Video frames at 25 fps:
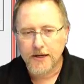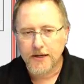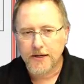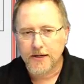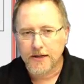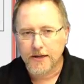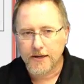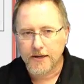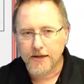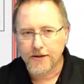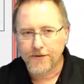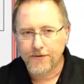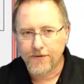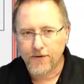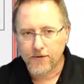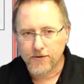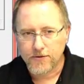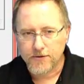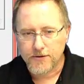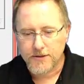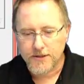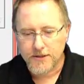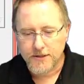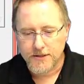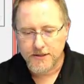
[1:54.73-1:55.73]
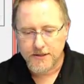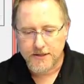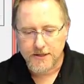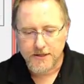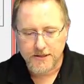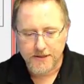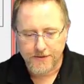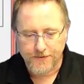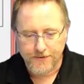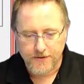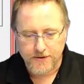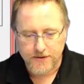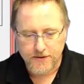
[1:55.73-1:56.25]
Uh, if yours is in a
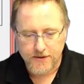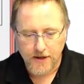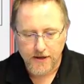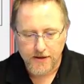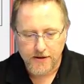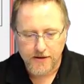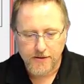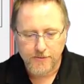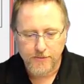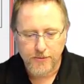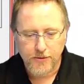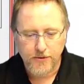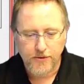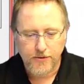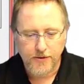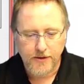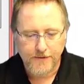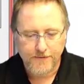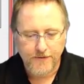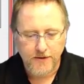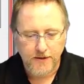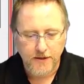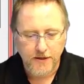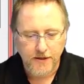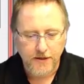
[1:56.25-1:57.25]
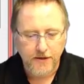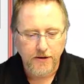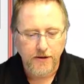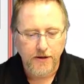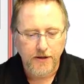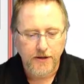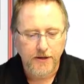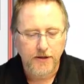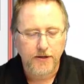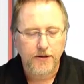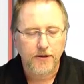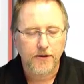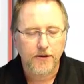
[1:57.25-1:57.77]
different slot number, you'll have to click
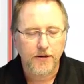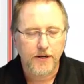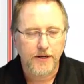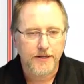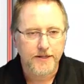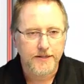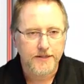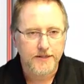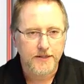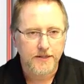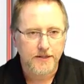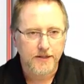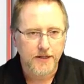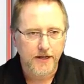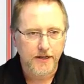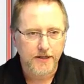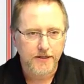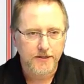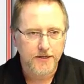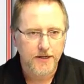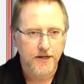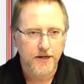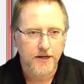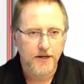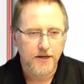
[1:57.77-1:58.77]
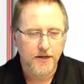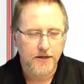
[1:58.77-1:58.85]
on here and select